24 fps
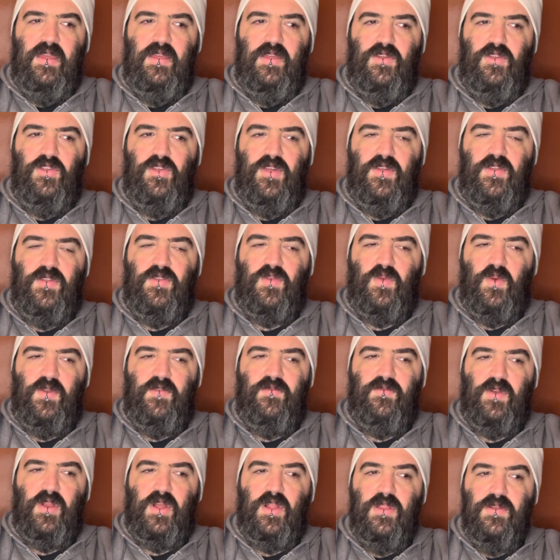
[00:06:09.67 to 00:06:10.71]
She's sort
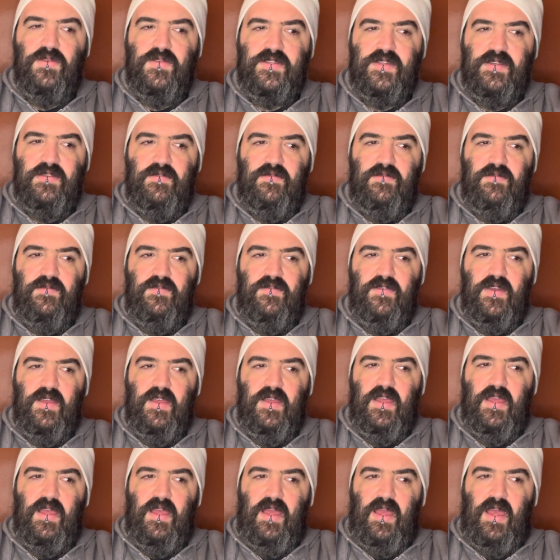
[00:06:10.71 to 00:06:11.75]
of reclusive,
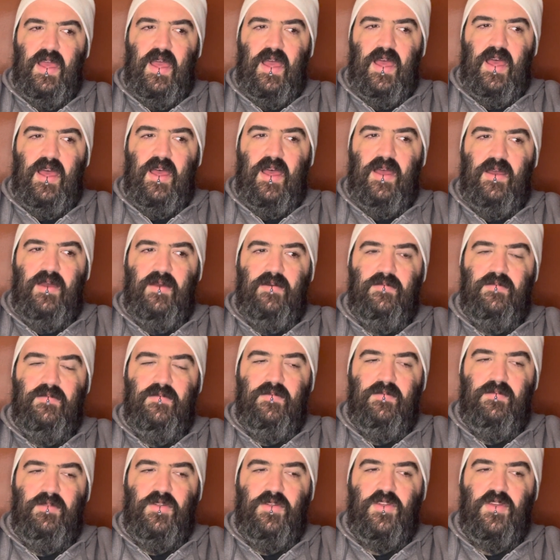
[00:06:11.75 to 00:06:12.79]

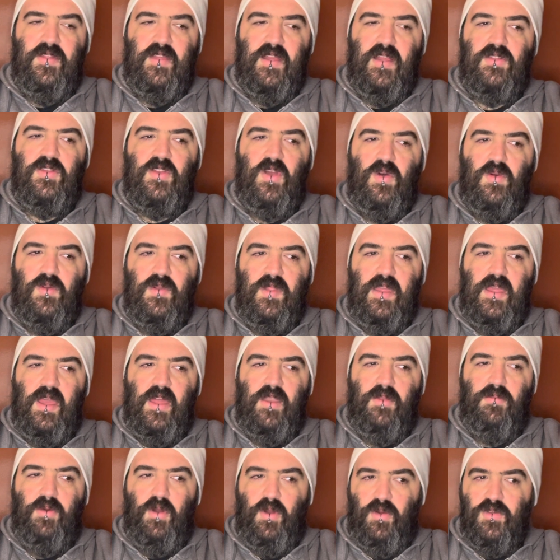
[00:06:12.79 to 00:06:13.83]
but she's not totally
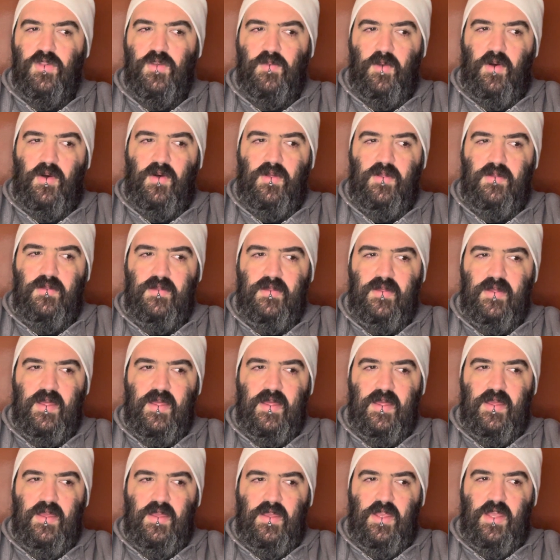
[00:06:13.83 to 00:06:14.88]
unapproachable,
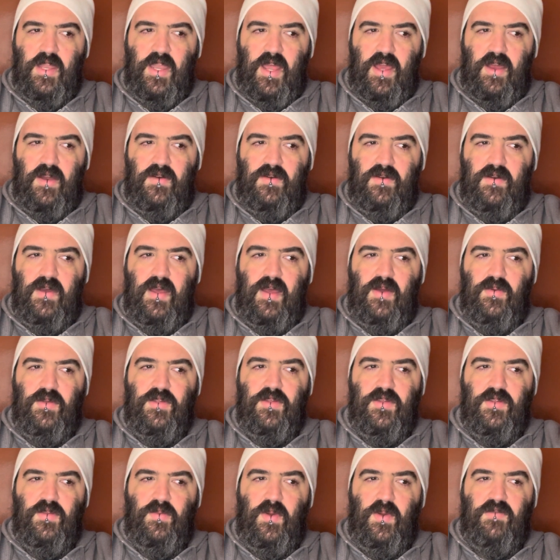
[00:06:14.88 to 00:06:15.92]
you know, which
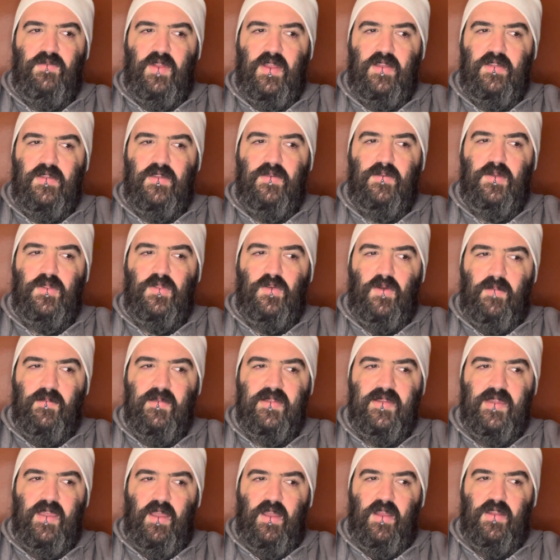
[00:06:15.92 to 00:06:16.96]
is what Frances
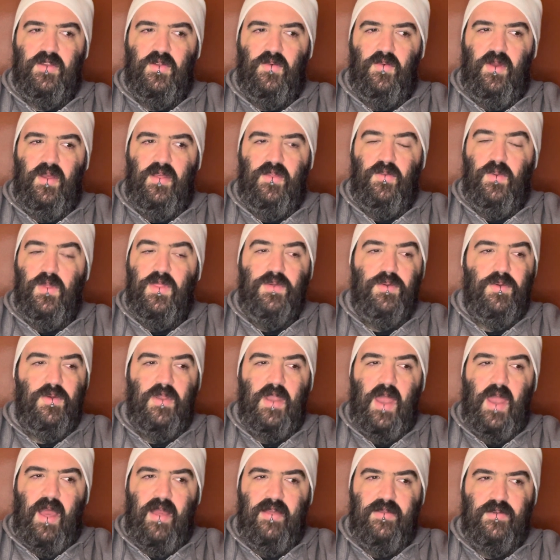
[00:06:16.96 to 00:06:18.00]
McDormand's character was. We threw an
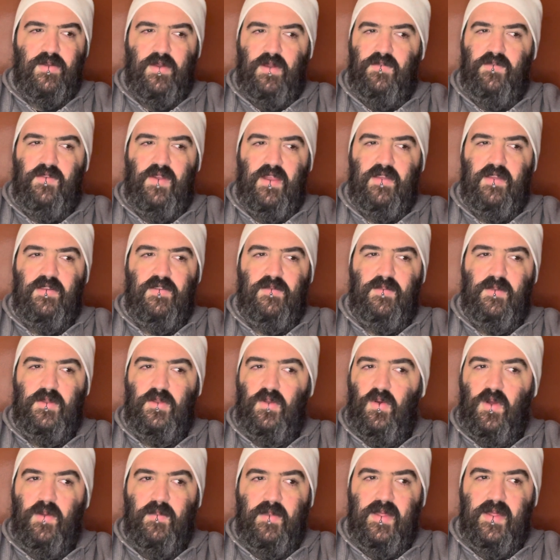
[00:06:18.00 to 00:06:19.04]
Oscar at Frances
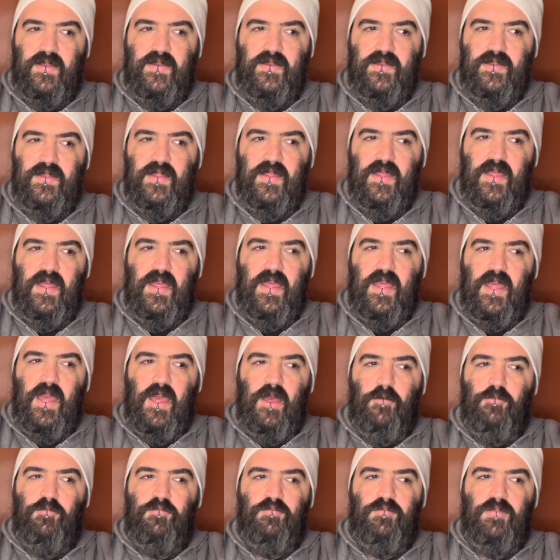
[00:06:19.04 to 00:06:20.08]
McDormand,
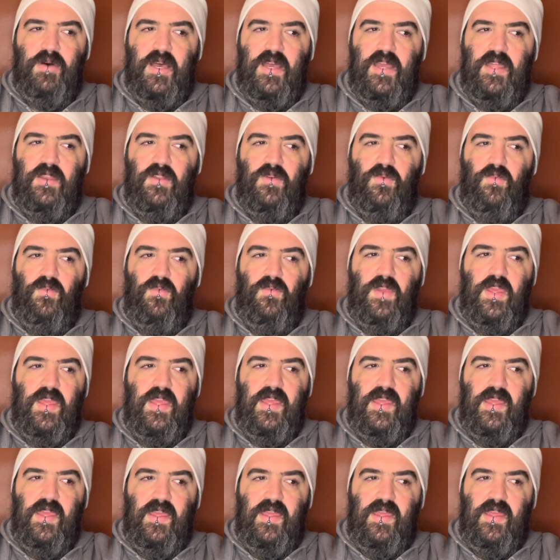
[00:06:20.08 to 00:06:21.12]
but
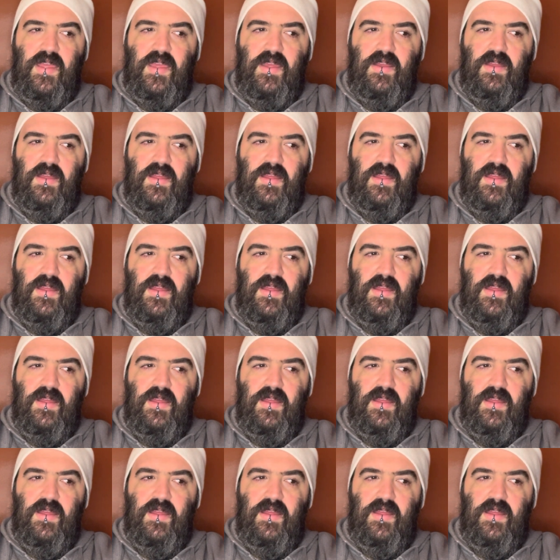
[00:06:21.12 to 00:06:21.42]
we